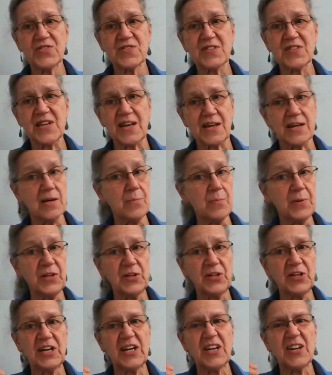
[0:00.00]
is the
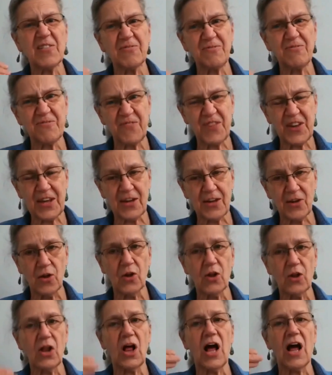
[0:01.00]
inability to
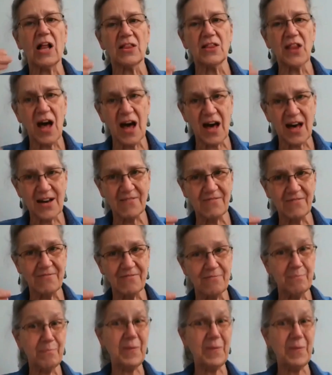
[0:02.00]
feel a lot of